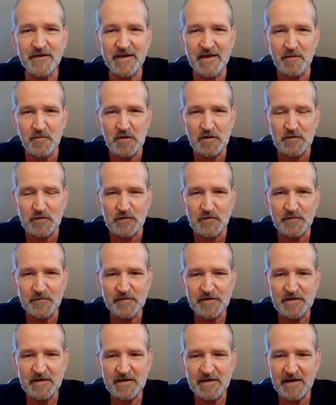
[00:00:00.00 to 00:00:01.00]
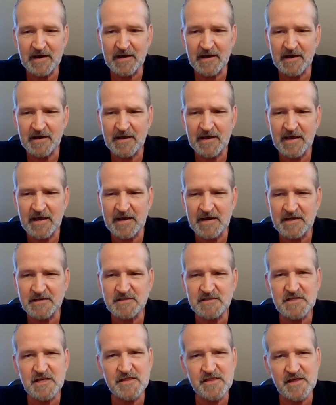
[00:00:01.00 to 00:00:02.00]
chemical, and
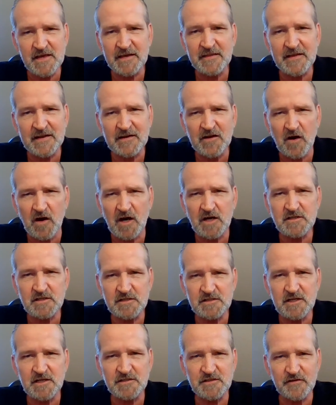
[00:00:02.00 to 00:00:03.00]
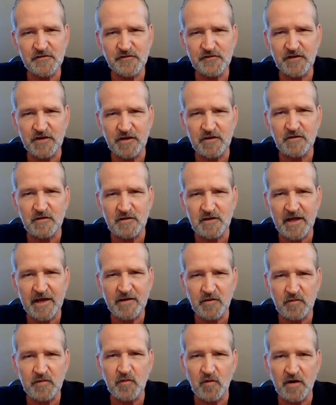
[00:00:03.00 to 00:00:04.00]
it's the thing that causes us to feel
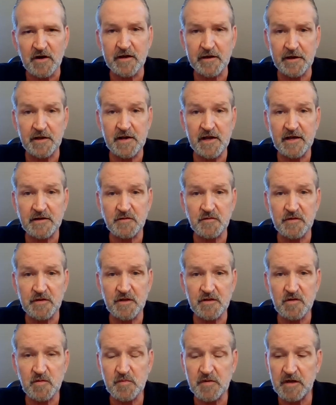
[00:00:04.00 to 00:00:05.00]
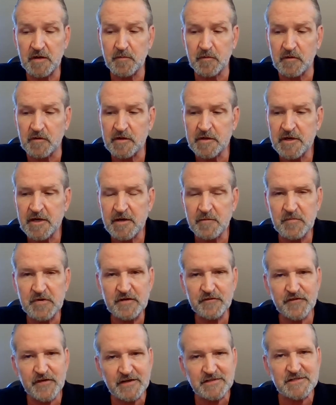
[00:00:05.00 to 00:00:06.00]
like we want to connect with other people.
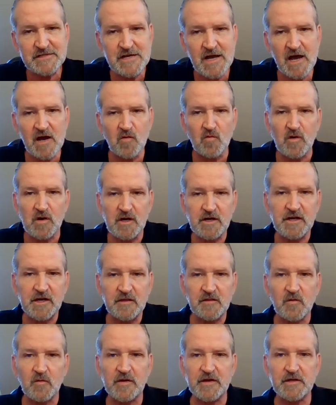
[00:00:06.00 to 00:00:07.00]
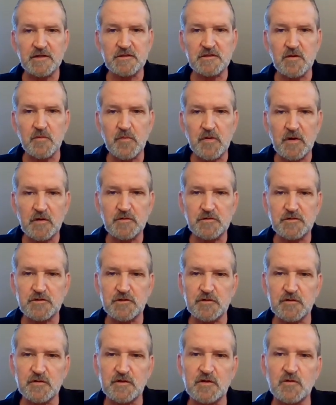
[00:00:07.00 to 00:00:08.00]
But if that's not working the way it's supposed
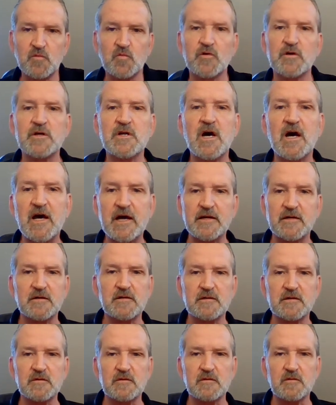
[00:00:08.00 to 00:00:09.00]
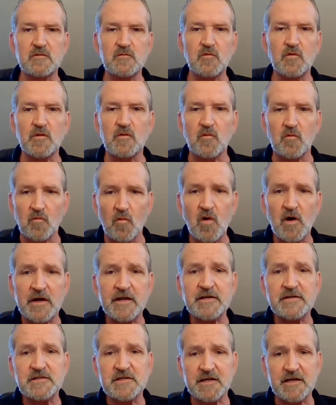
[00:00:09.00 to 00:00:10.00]
to, then we're not
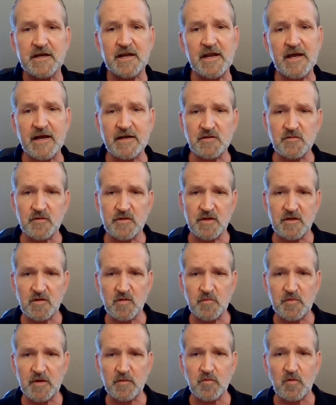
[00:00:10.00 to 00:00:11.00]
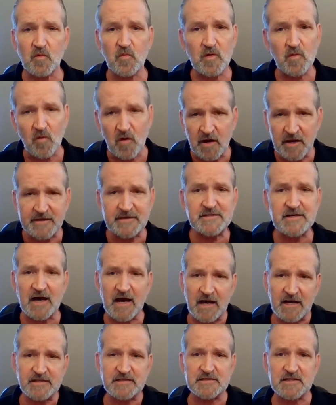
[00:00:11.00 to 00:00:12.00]
wanting to connect with other people. We're wanting to
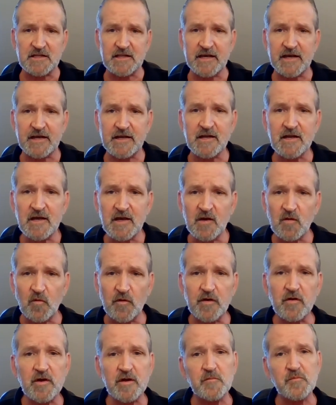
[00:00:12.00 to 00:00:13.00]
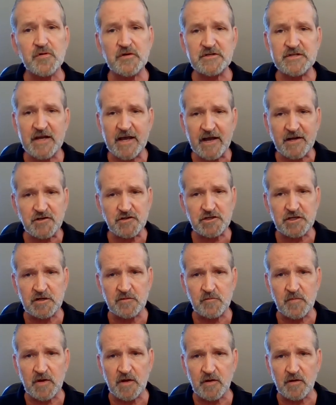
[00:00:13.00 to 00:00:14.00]
isolate. We're in
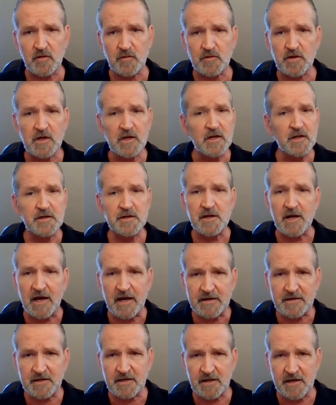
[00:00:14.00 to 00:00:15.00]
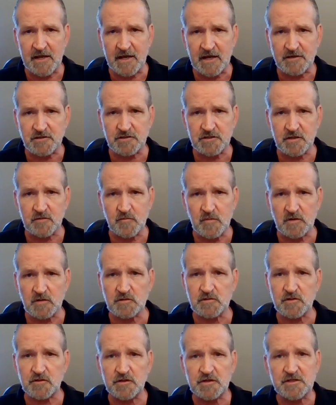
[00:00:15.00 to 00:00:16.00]
protection mode, not connection
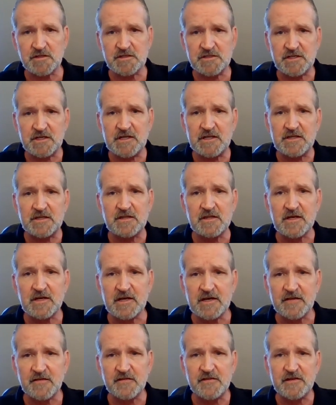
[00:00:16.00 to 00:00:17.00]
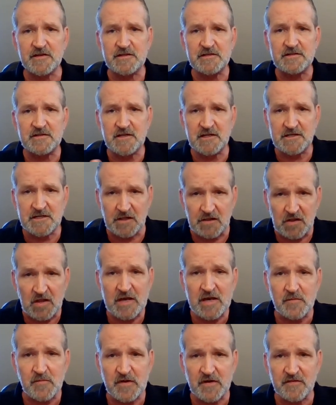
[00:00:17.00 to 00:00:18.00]
mode. So you can see the
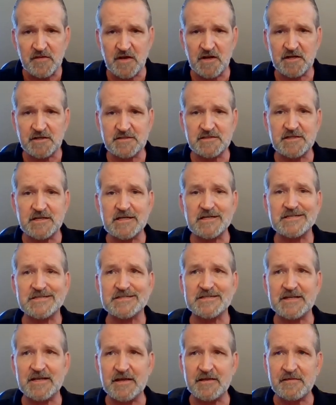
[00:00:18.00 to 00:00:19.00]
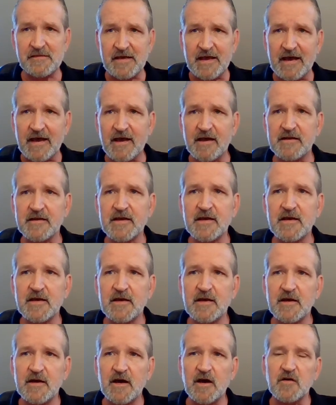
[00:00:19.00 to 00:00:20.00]
dilemma that exists in that.
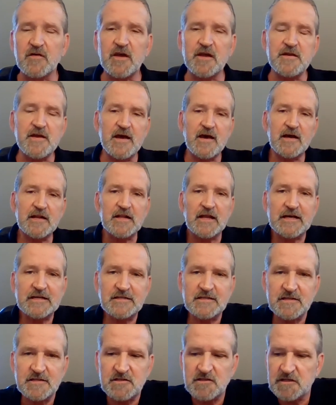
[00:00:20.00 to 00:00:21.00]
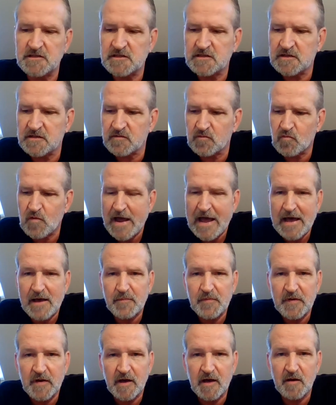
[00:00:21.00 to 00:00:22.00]
Okay, now I'd like to just
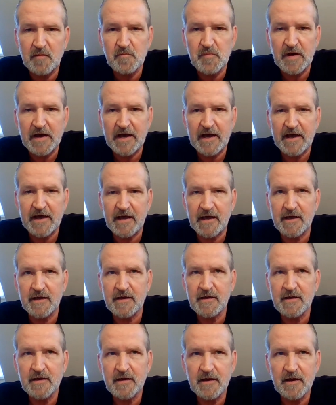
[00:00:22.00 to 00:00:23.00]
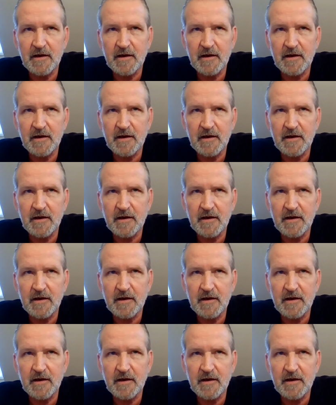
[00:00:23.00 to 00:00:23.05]
wrap up by